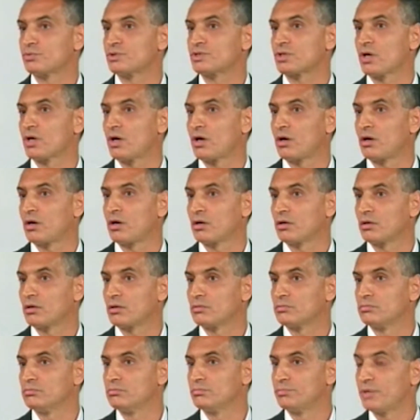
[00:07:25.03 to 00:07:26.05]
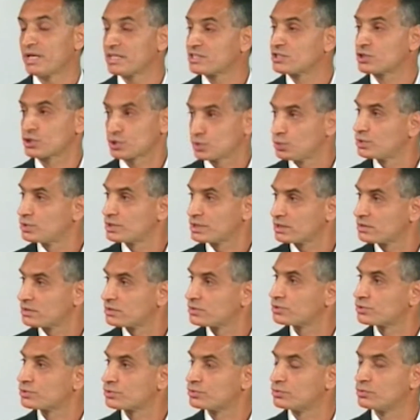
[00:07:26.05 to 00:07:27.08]
which are best suited
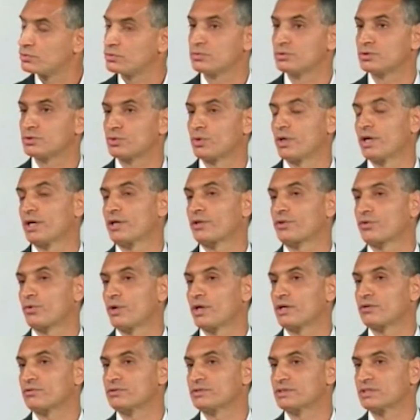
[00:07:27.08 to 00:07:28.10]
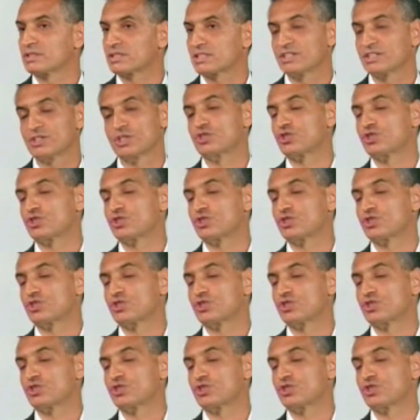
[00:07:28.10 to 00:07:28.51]
to earthquake resistance.